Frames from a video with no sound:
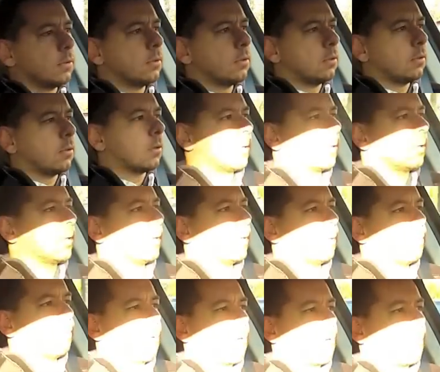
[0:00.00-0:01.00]
or
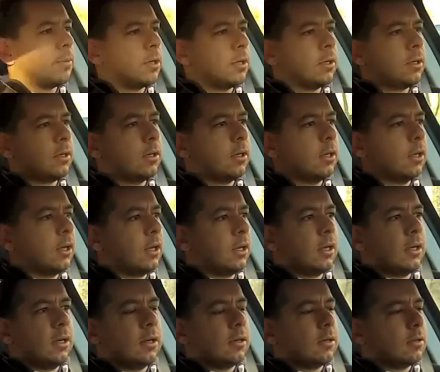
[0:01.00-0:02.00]
uh, maybe
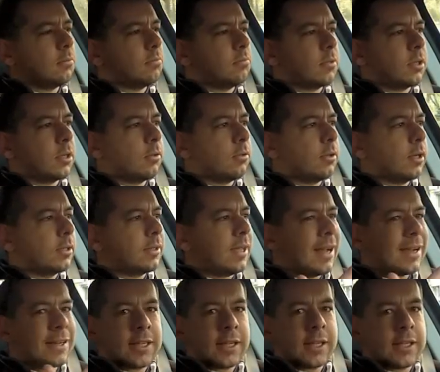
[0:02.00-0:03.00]
um, you know a
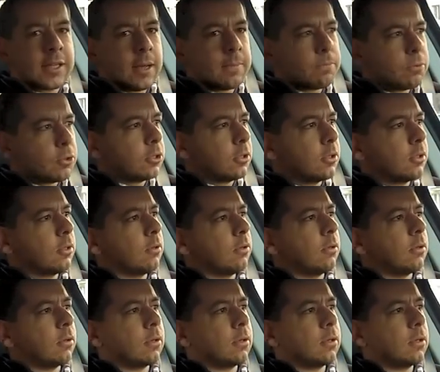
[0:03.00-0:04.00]
tax exemption
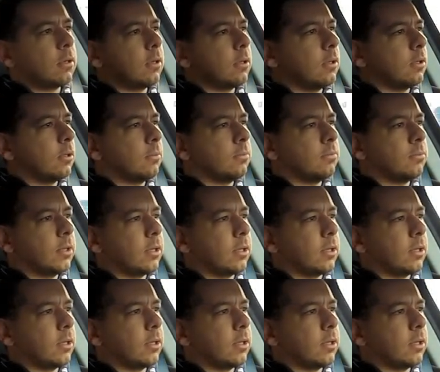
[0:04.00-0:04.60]
or uh,